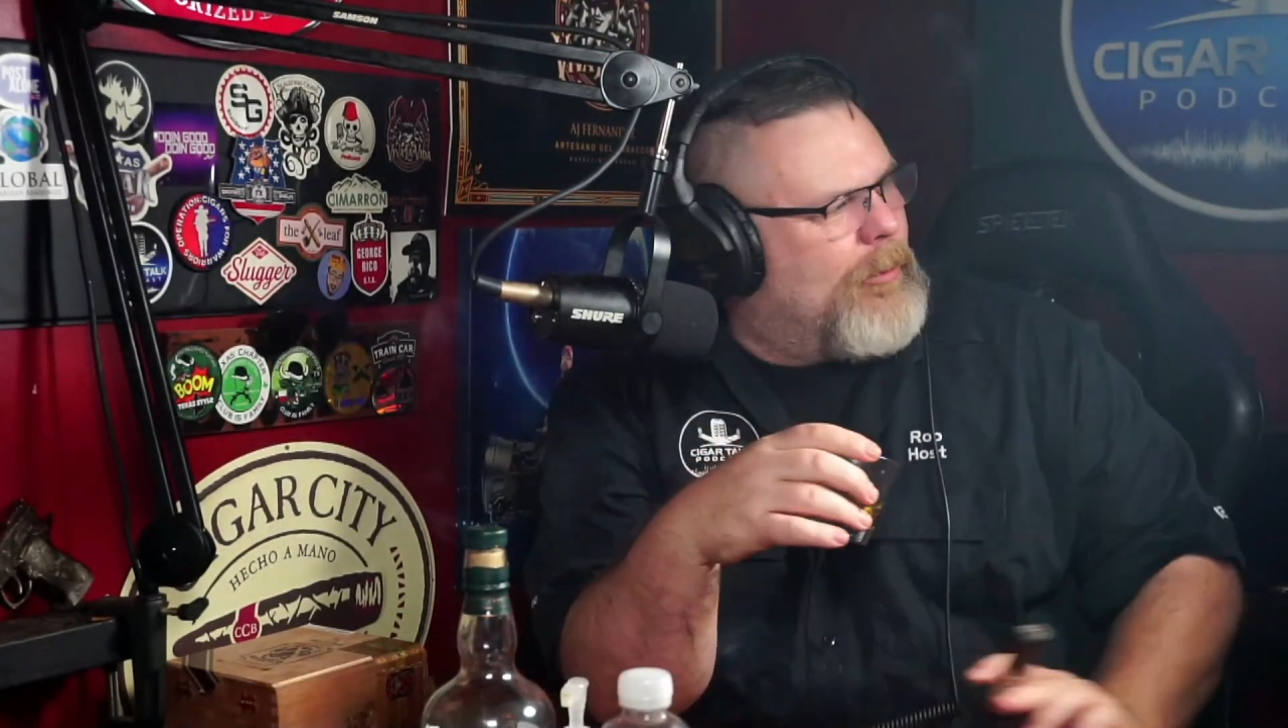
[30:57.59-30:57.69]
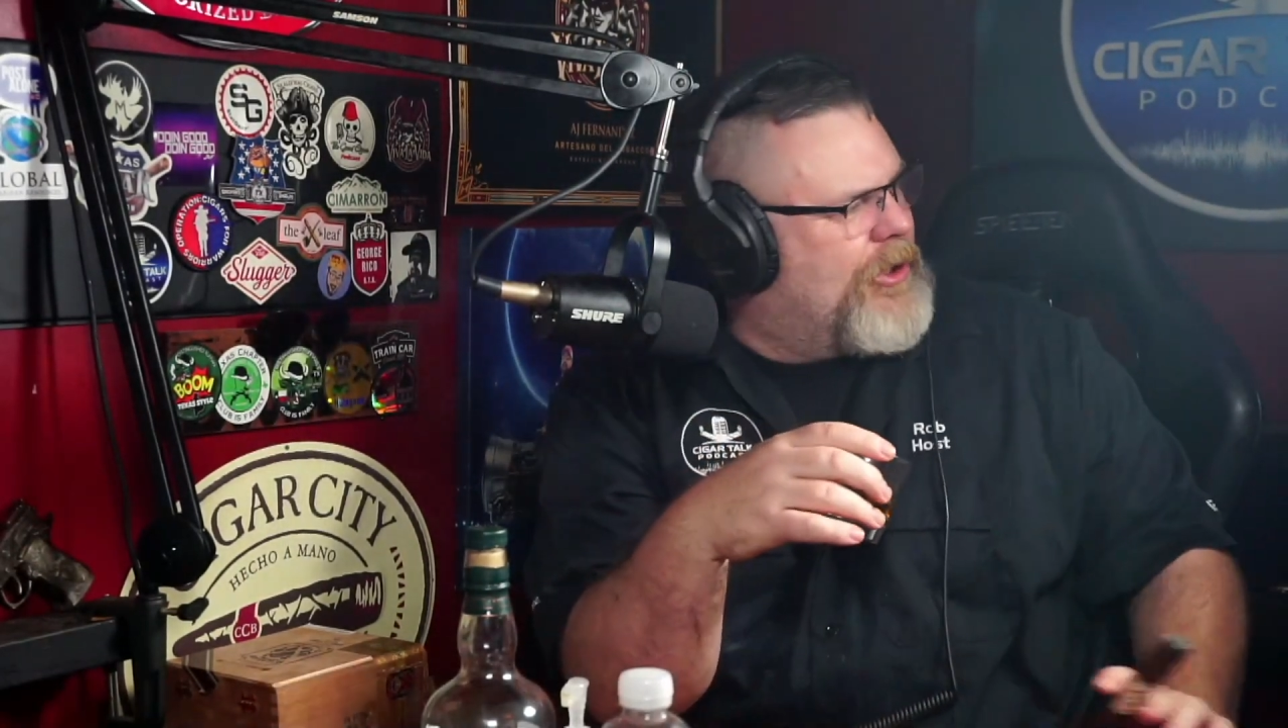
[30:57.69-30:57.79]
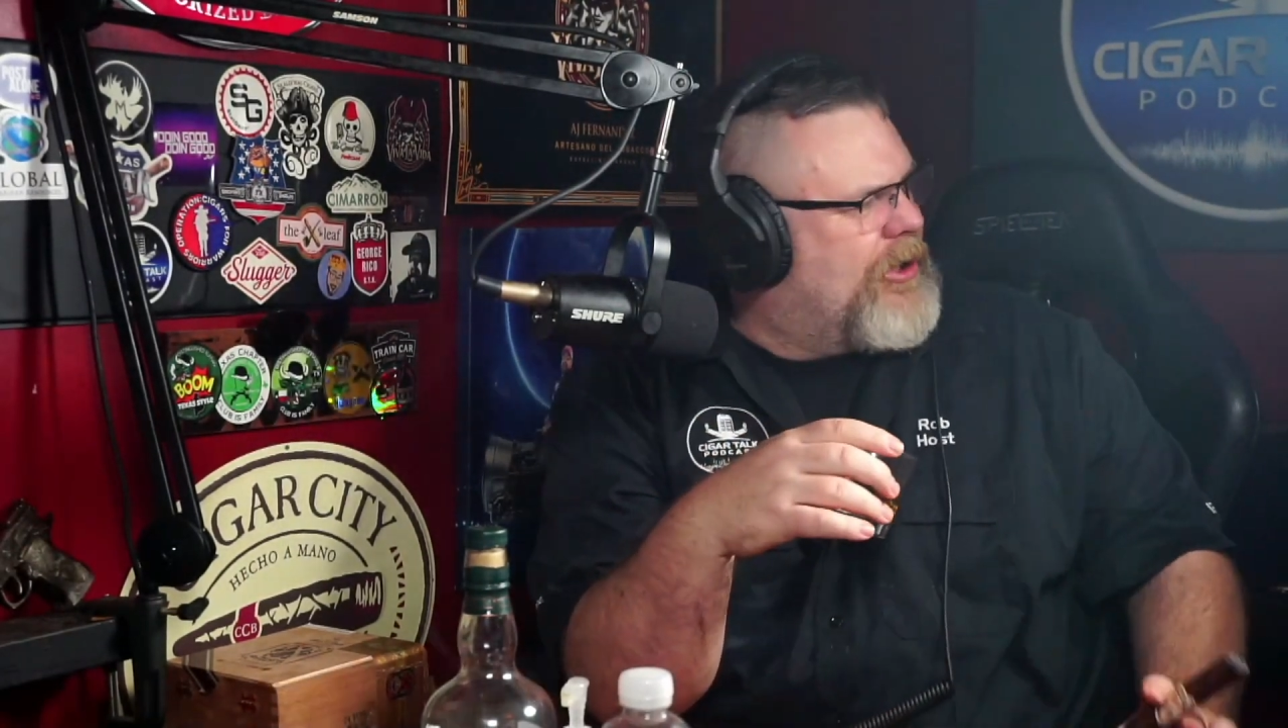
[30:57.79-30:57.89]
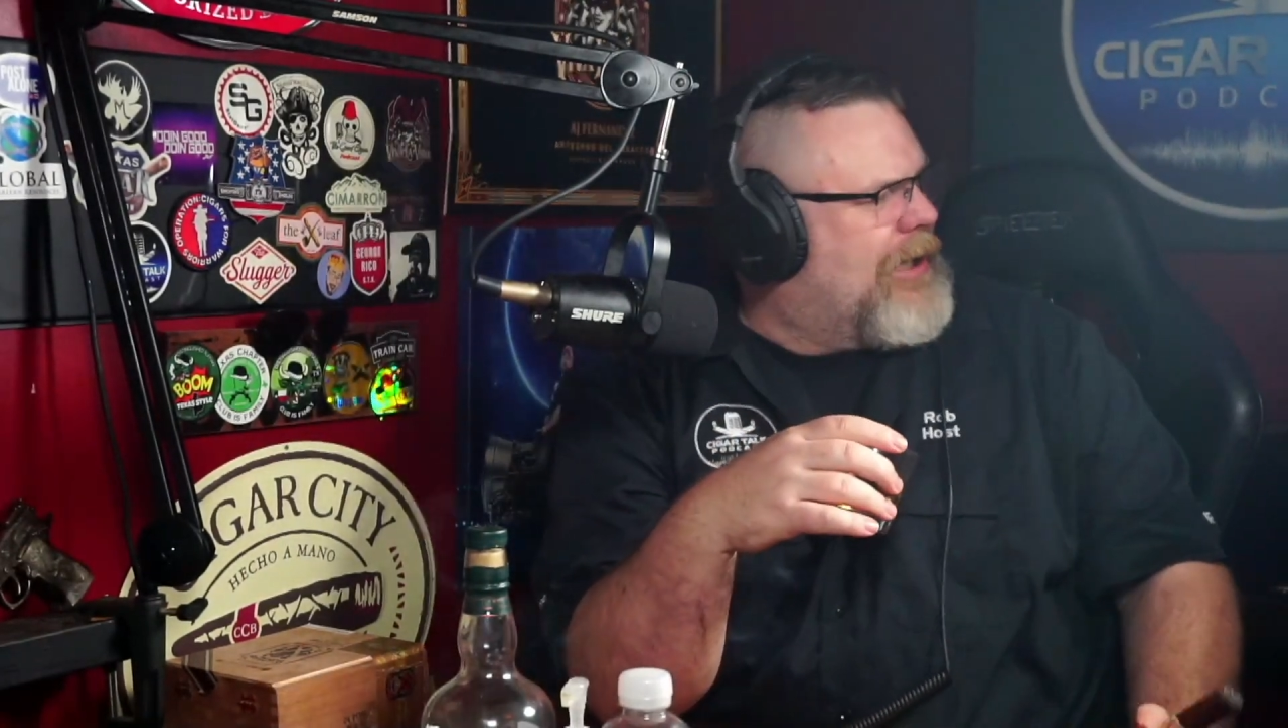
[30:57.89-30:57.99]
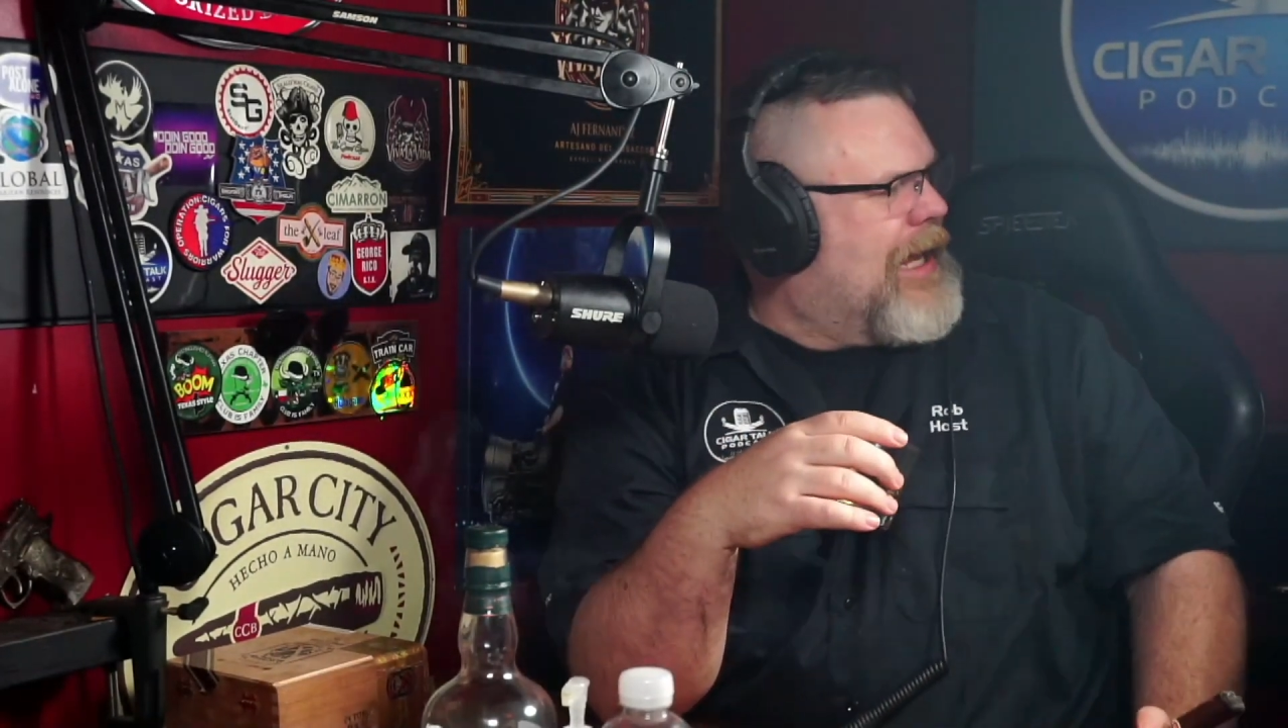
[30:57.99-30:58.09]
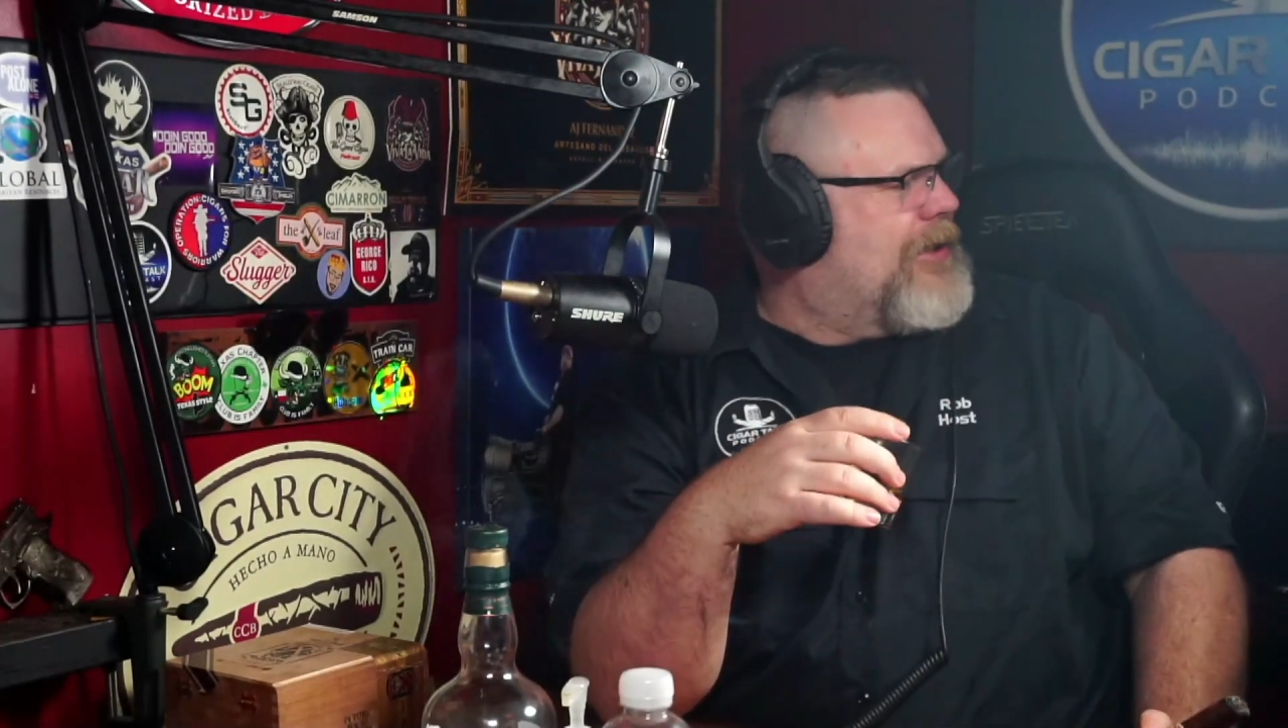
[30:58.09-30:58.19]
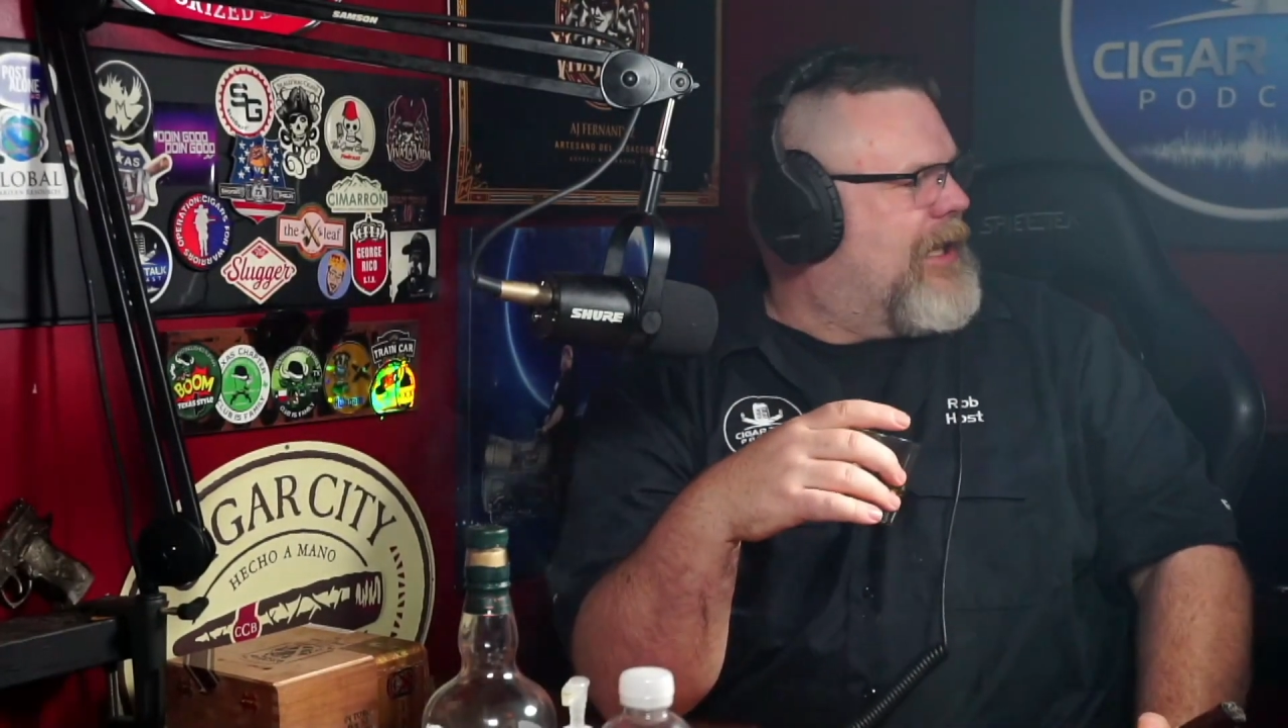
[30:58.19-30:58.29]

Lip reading: What's your last